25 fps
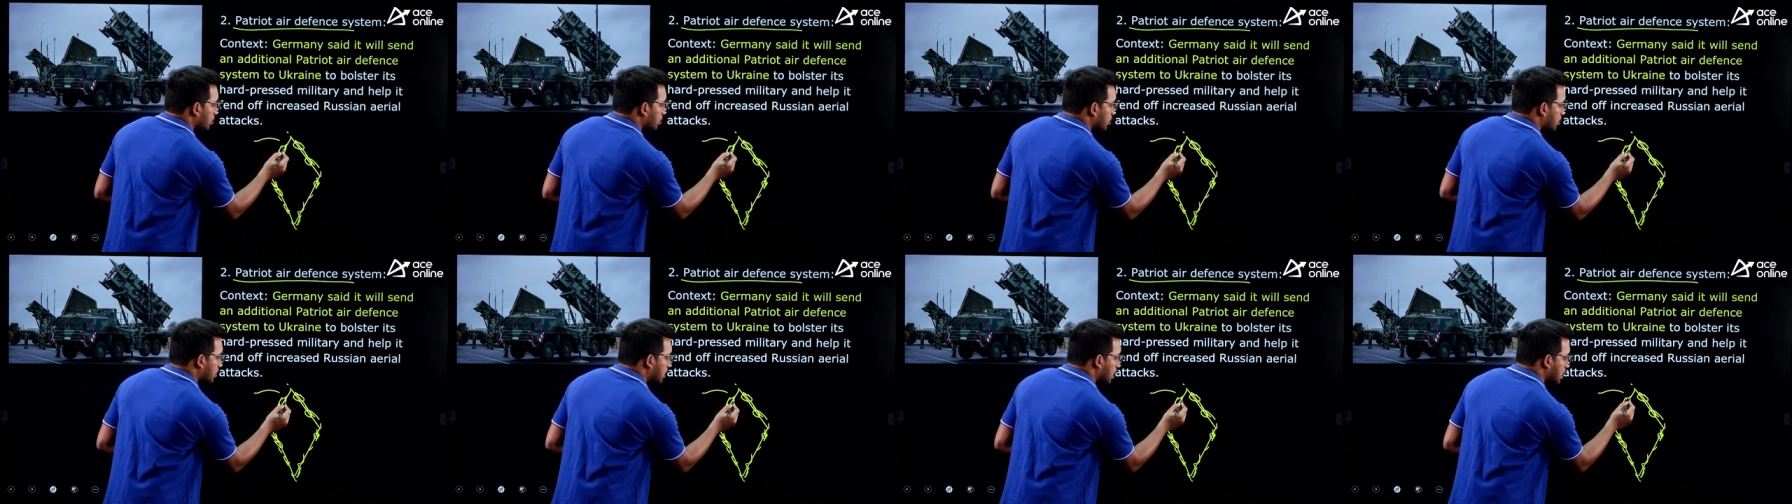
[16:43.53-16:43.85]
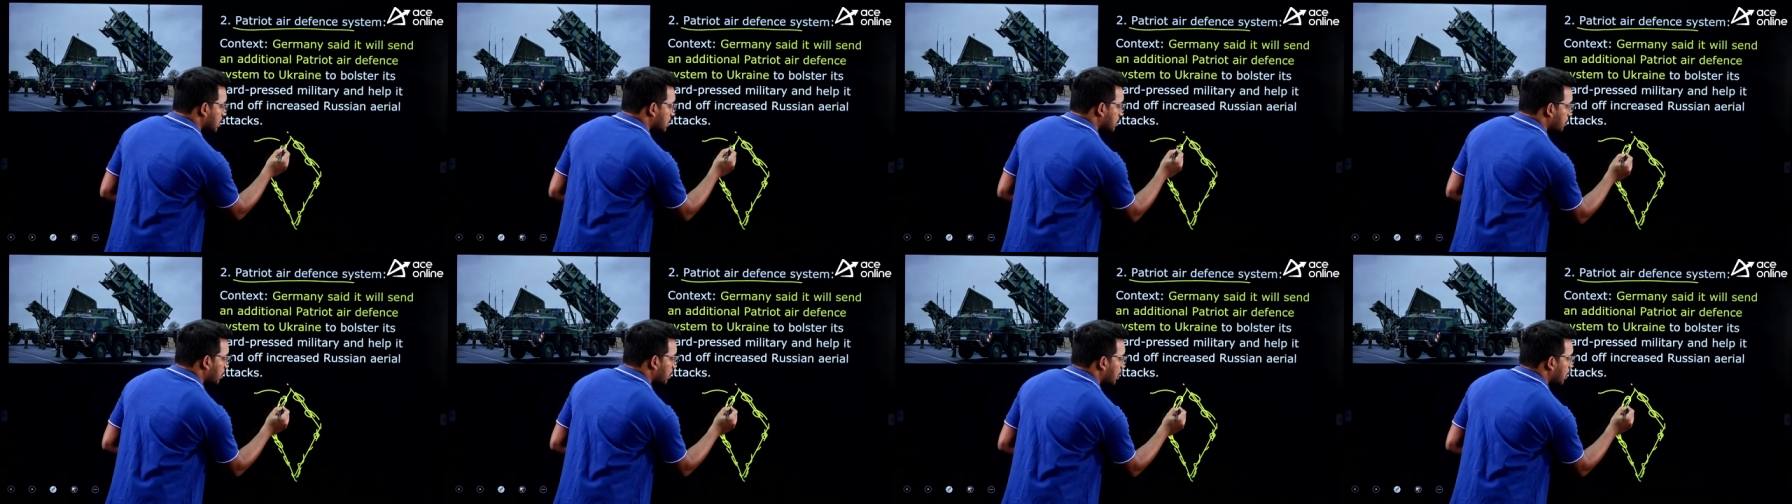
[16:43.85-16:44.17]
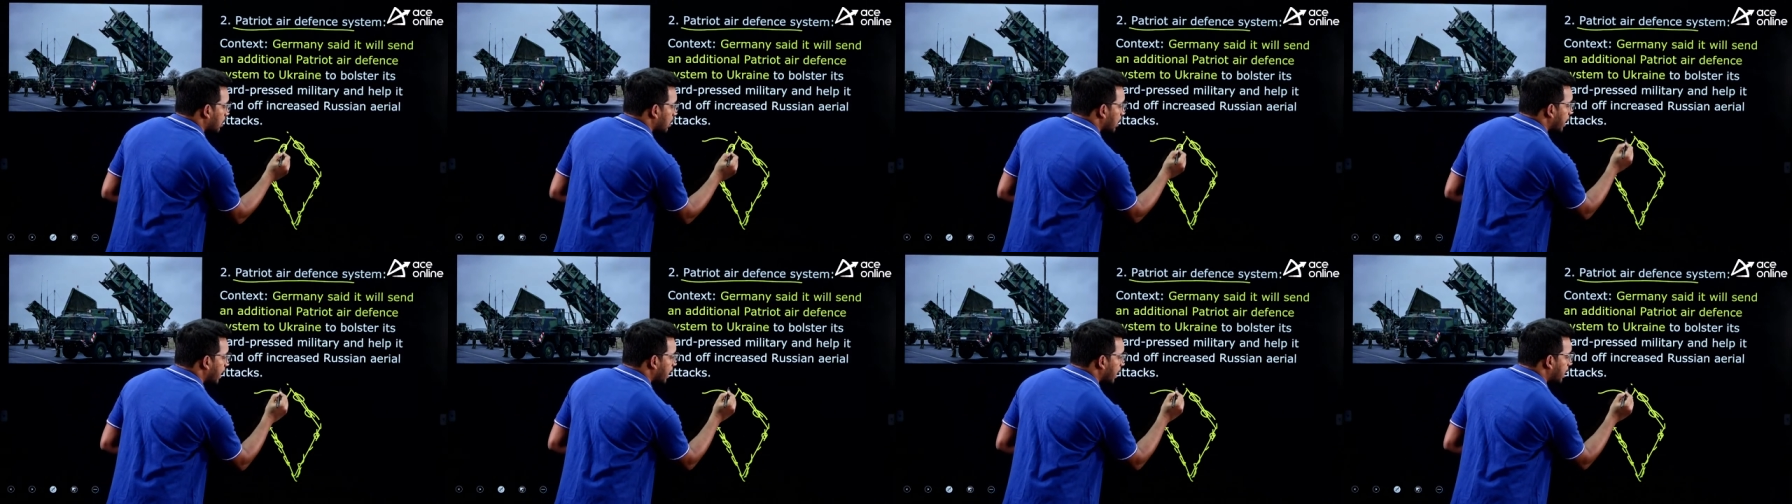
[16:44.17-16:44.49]
this
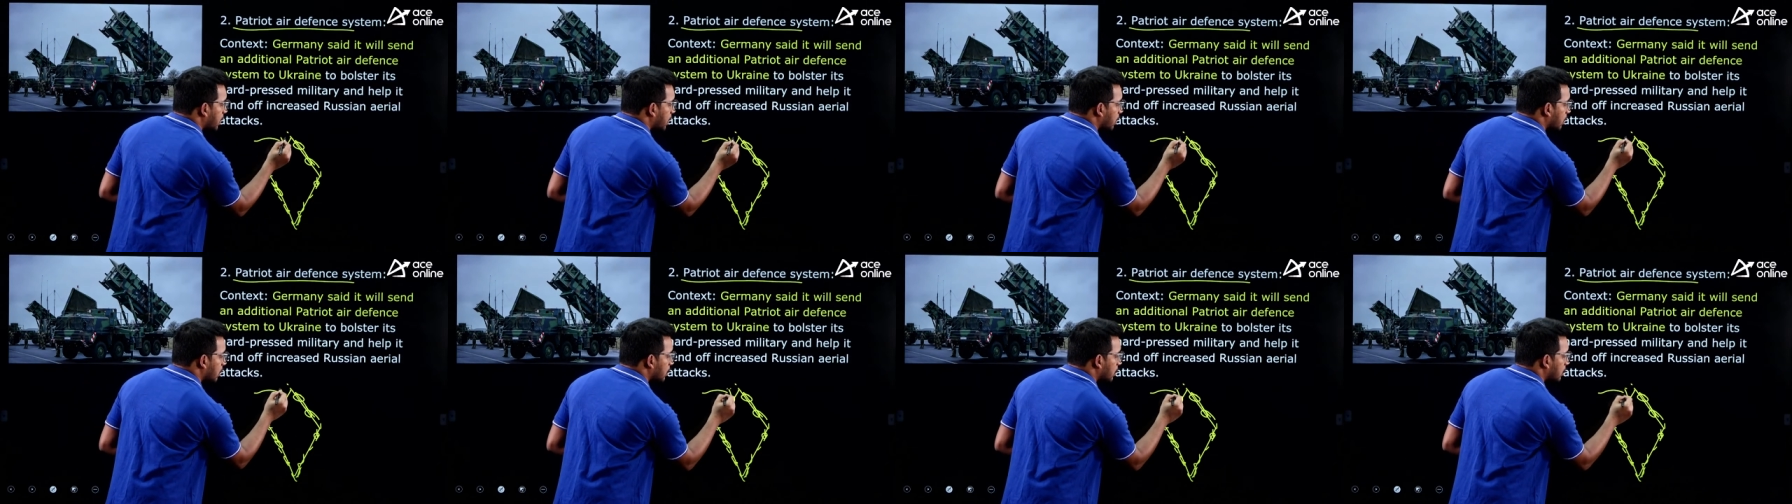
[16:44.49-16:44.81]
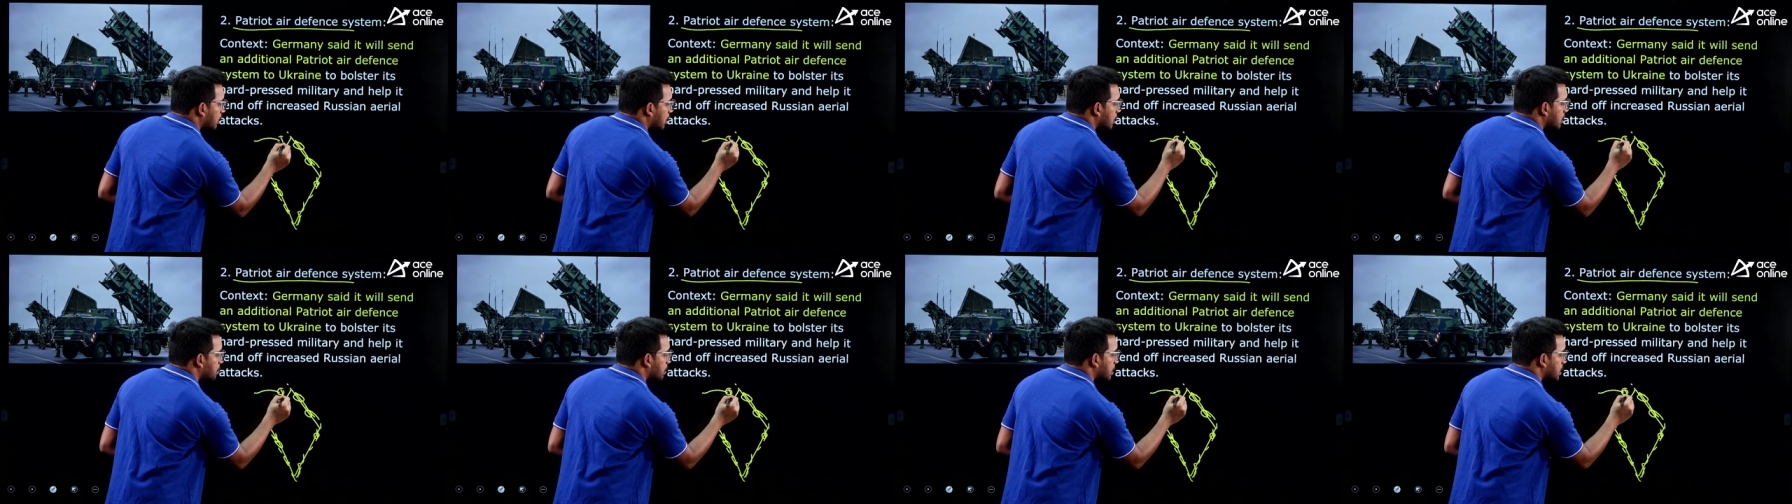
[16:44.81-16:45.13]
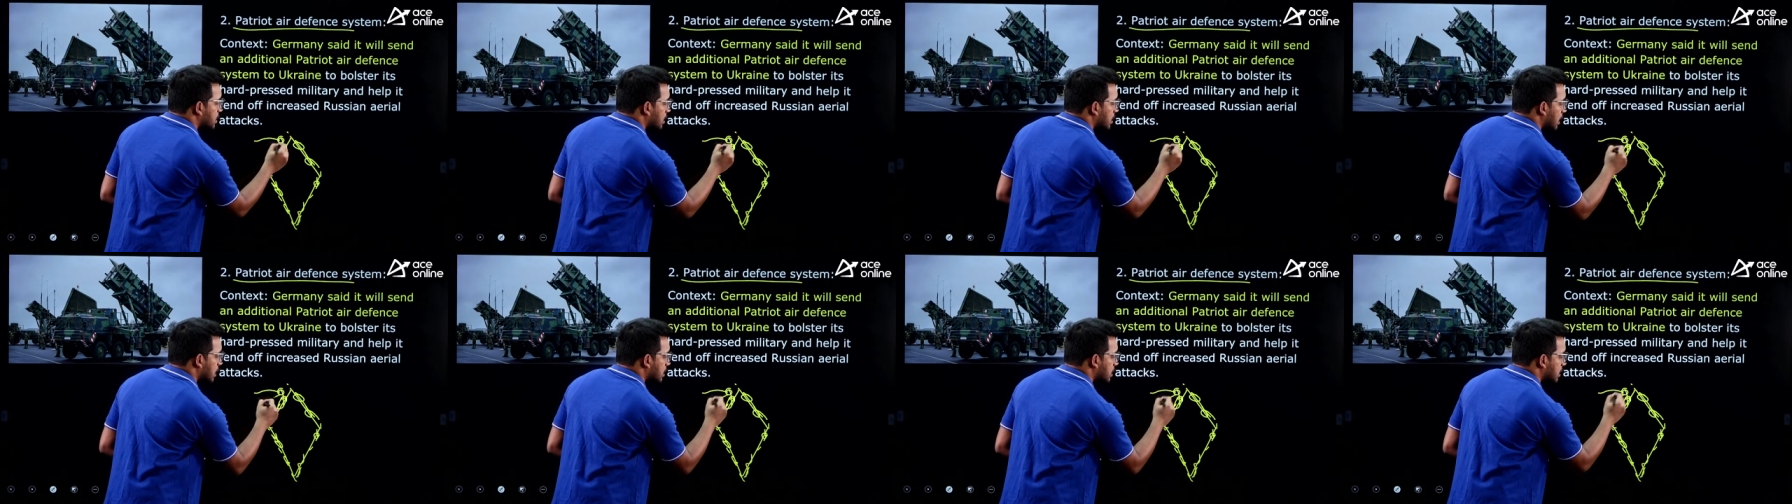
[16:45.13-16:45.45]
will hit these
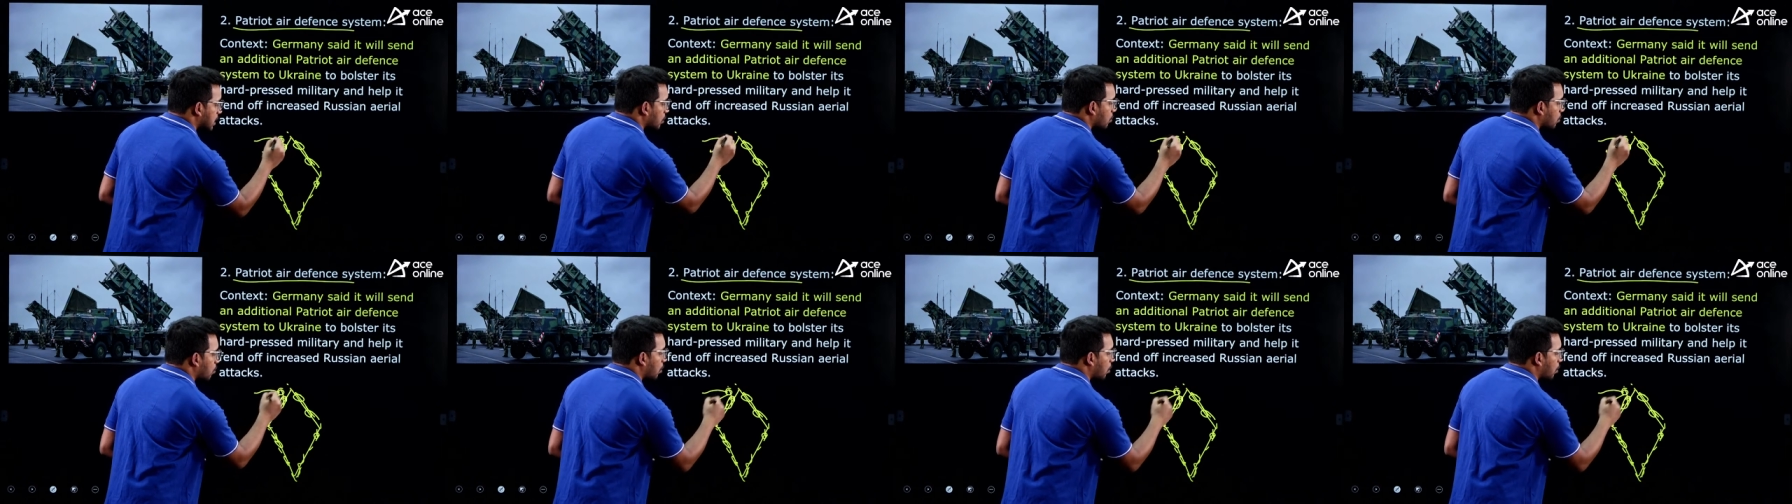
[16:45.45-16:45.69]
missiles and